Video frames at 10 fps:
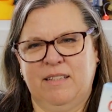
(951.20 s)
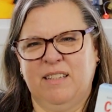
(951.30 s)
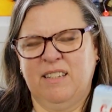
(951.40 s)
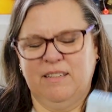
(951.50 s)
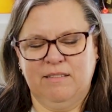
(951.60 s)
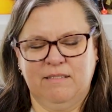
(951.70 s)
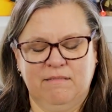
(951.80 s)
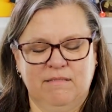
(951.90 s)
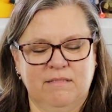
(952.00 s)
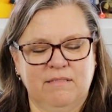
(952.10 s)
Is it?
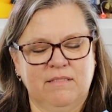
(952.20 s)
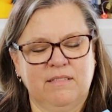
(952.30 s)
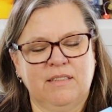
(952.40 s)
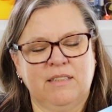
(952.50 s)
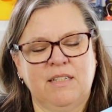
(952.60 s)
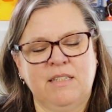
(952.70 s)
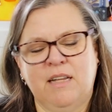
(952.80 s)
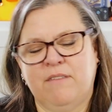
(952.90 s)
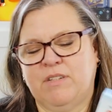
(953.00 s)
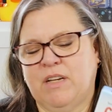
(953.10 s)
Doesn't
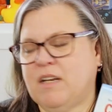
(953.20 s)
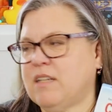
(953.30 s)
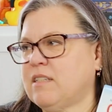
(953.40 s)
have dots.